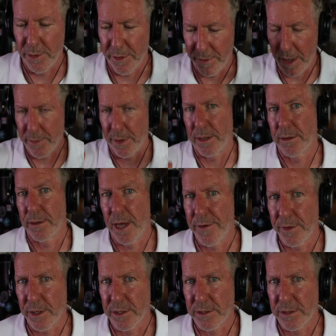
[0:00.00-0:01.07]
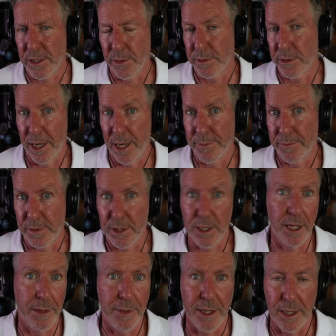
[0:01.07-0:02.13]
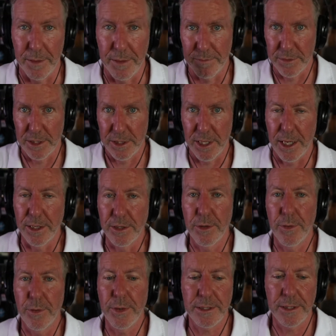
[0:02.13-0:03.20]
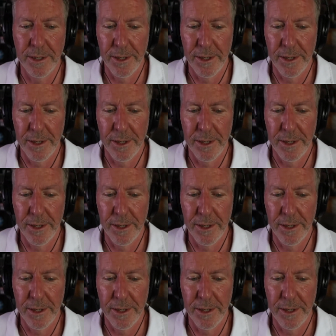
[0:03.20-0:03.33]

Anyway, I have an excuse. I'm claiming and I'm sticking to it.